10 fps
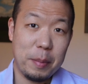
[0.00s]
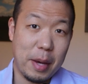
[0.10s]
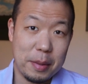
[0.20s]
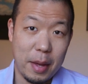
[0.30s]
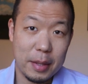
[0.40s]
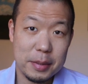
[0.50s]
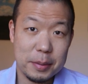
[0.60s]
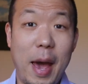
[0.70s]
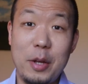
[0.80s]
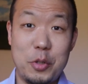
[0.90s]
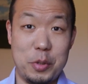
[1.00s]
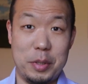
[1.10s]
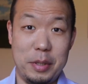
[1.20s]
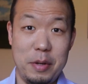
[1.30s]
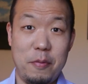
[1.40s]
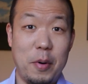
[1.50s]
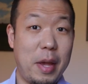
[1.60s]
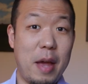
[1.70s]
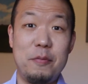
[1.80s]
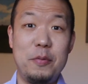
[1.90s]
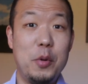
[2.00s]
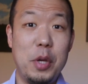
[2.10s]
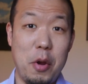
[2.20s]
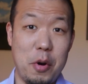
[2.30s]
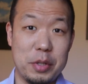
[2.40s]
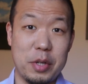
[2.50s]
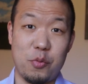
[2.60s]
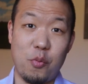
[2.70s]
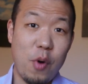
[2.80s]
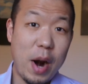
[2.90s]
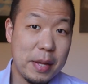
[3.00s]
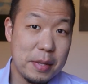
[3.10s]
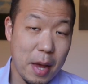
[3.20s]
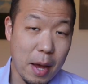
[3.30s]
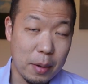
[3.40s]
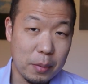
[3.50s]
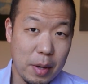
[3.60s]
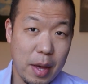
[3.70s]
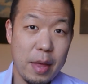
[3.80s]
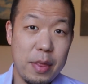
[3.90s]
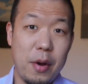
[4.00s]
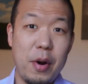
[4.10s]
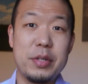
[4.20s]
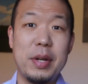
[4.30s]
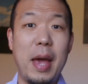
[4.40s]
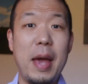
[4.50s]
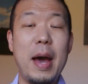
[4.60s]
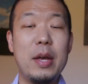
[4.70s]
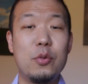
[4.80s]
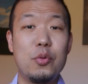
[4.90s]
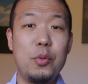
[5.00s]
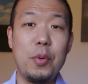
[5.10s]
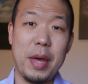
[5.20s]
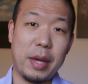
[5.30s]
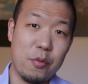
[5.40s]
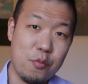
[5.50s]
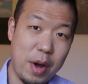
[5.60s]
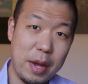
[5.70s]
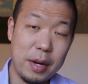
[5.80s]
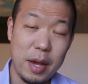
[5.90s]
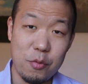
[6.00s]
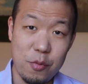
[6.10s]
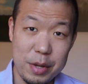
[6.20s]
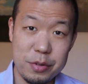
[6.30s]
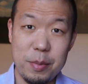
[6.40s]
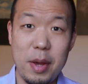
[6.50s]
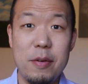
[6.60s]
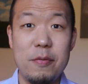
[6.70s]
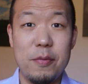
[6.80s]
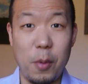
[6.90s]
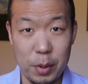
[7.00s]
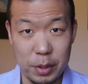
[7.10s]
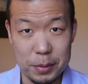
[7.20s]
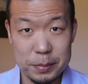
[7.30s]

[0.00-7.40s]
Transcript: about that? Actually, forget few years because right now there is an AI tool that can write a resume for you.